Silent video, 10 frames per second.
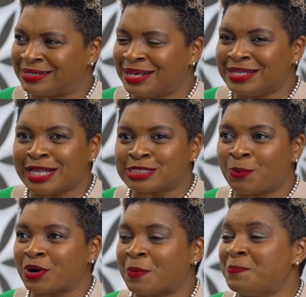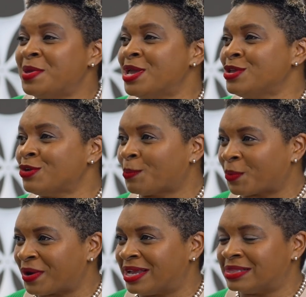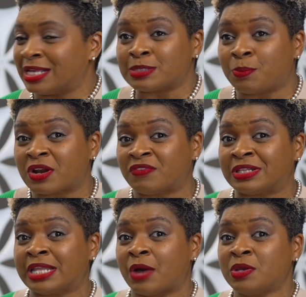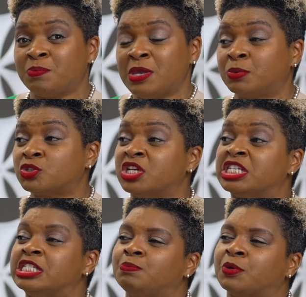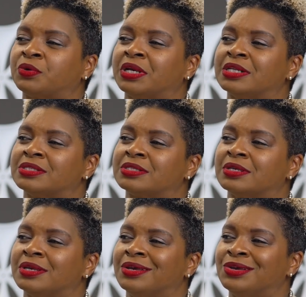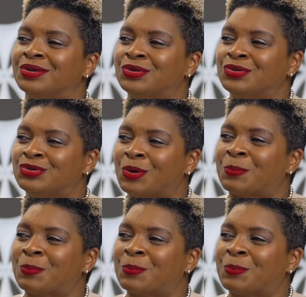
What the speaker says: That's a part of being your brand. That's a part of allowing people to experience your